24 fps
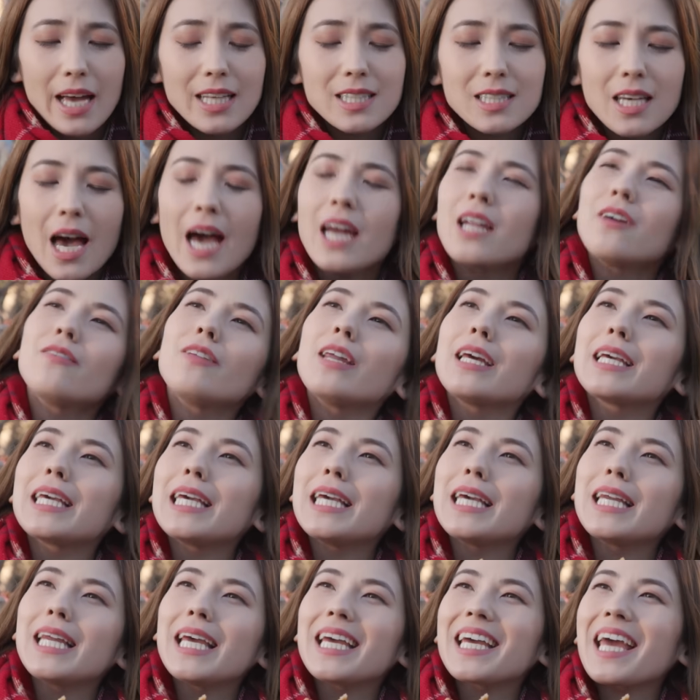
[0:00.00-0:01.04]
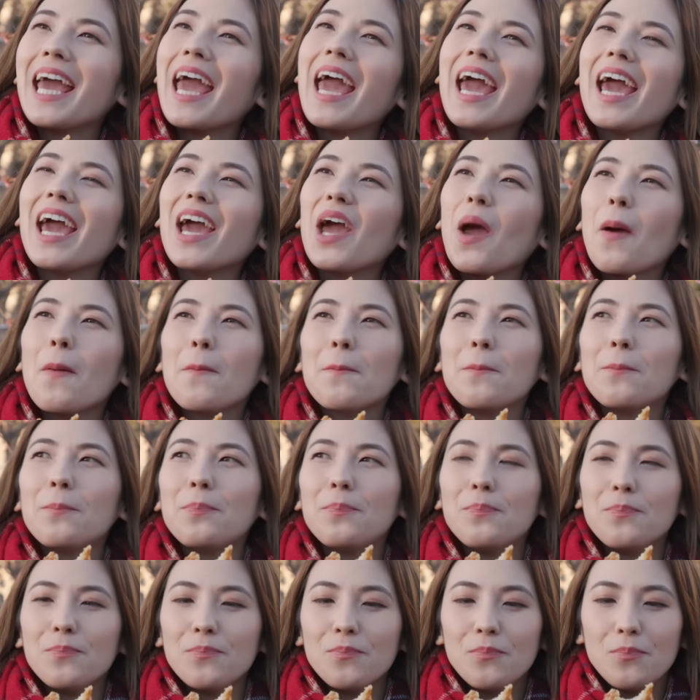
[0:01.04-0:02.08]
It's kind of like eating a
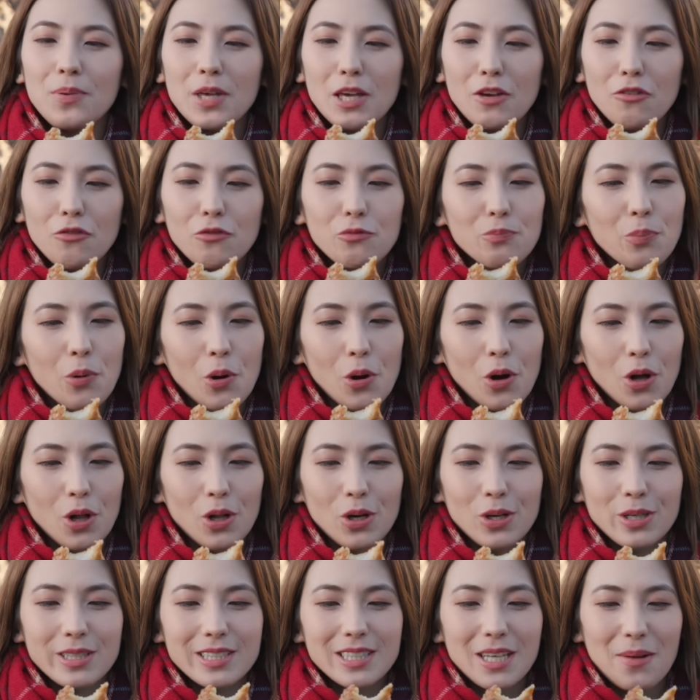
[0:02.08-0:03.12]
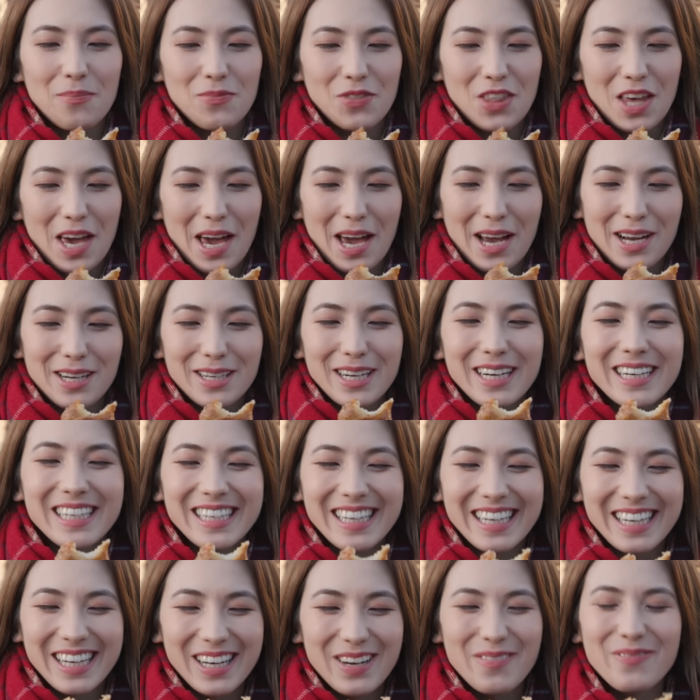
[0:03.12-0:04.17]
beef bowl or something,
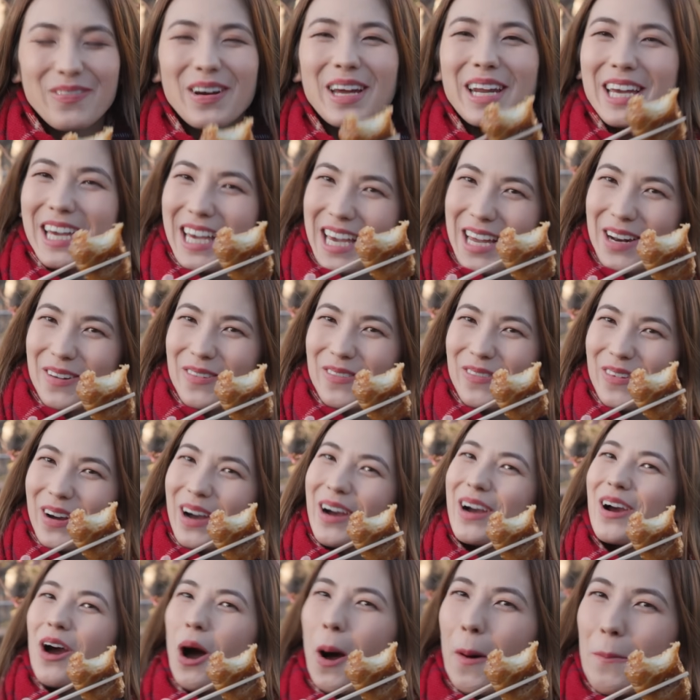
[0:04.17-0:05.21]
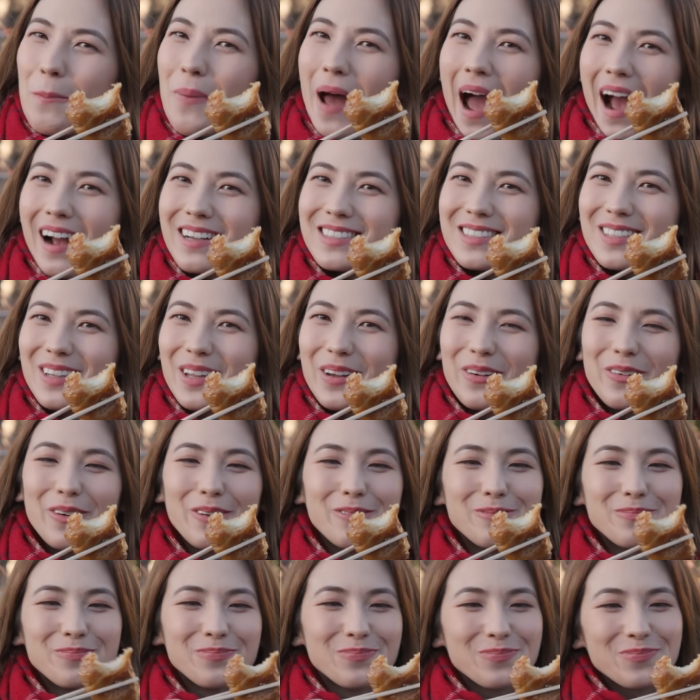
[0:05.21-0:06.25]
but in a compact
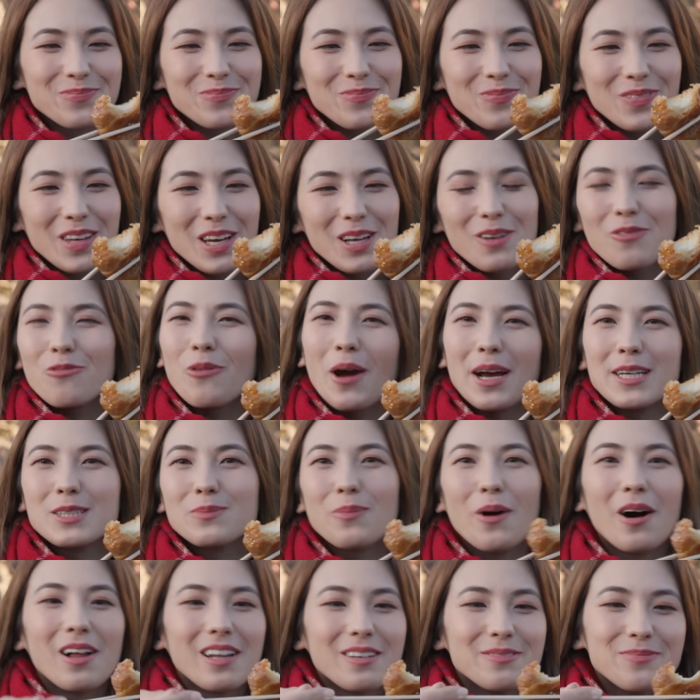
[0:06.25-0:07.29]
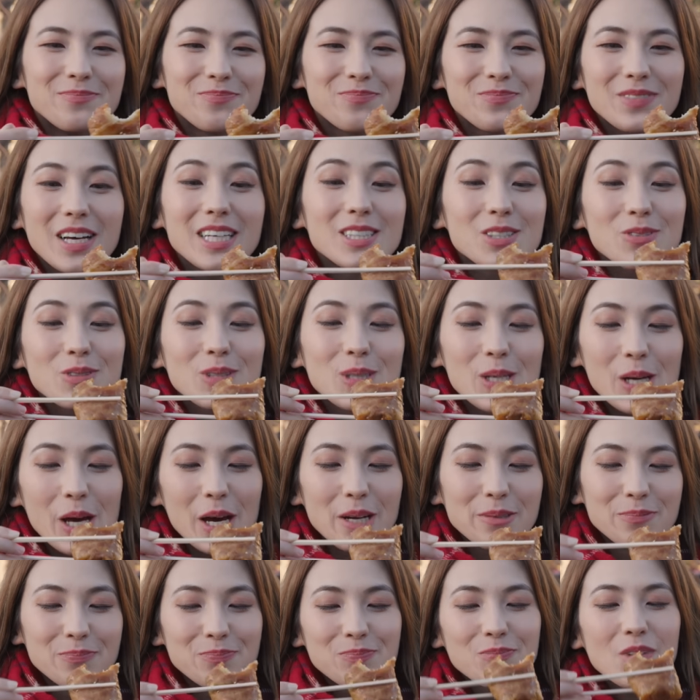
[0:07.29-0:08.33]
little rice ball. That's really
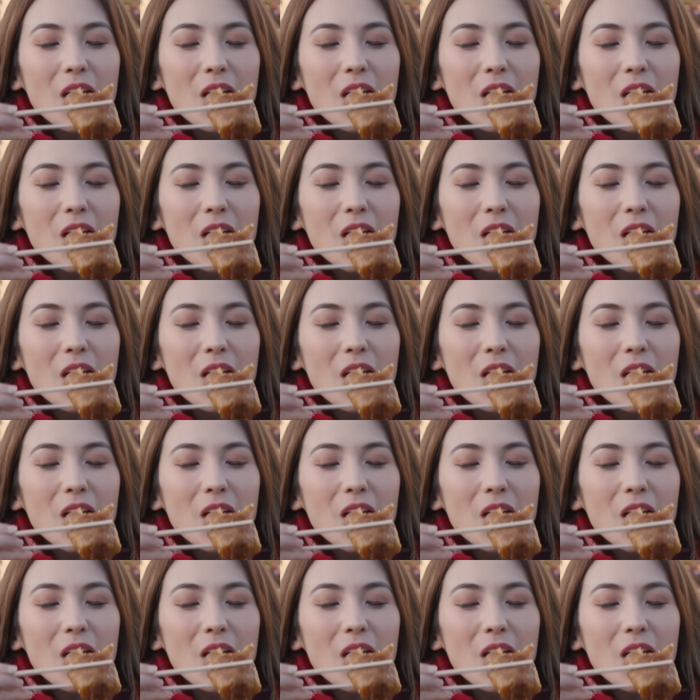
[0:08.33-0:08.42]
good.